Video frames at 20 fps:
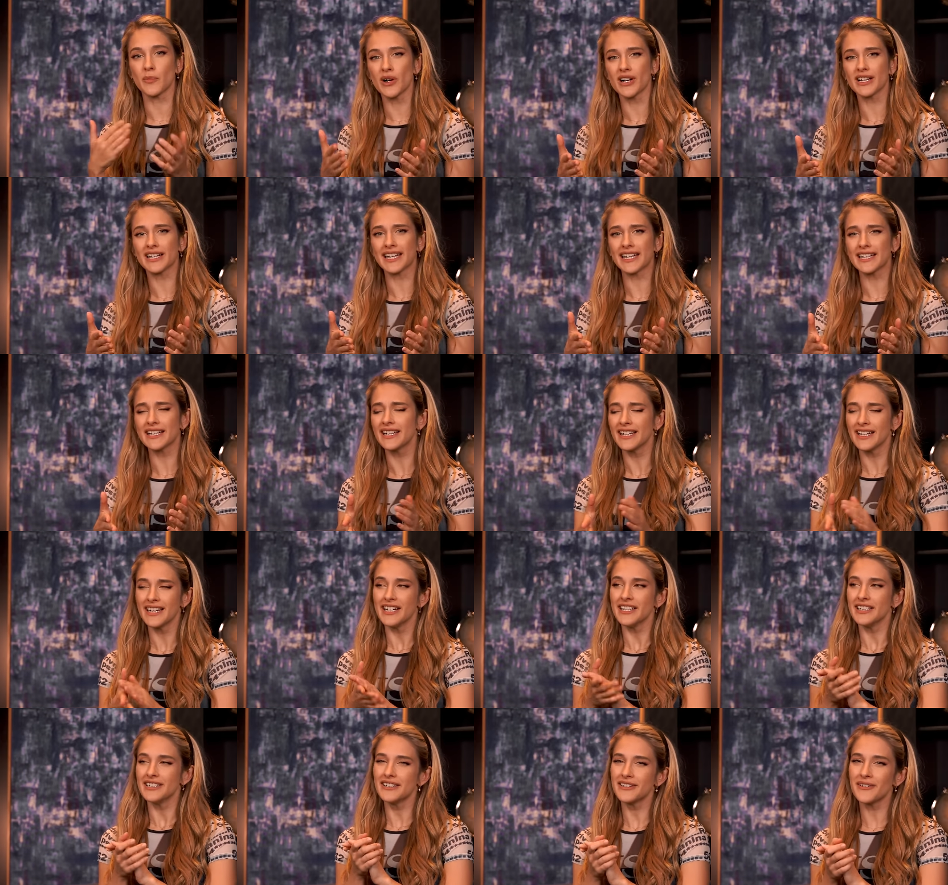I'm working,
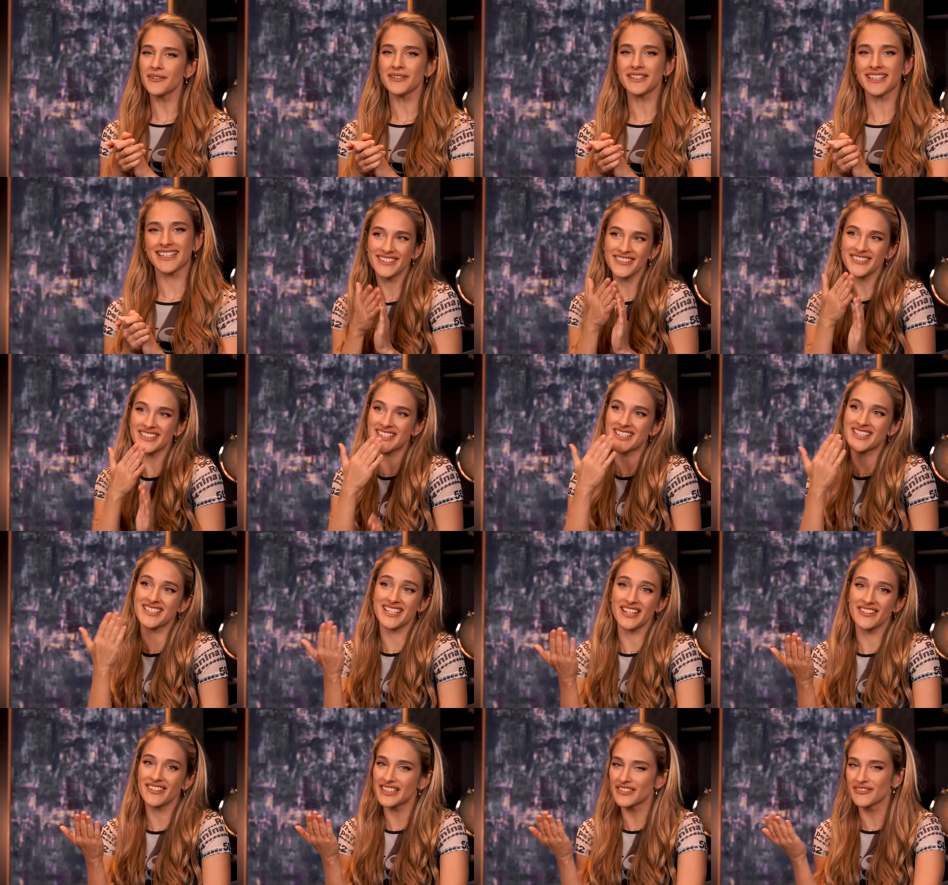not
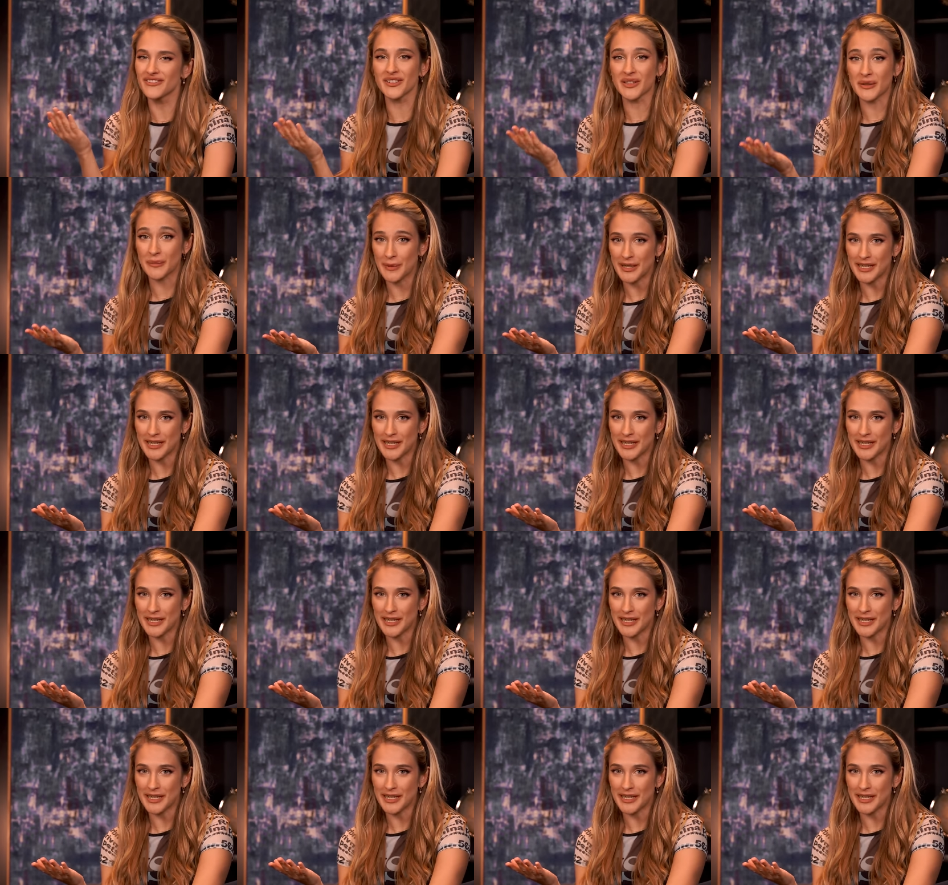necessarily for other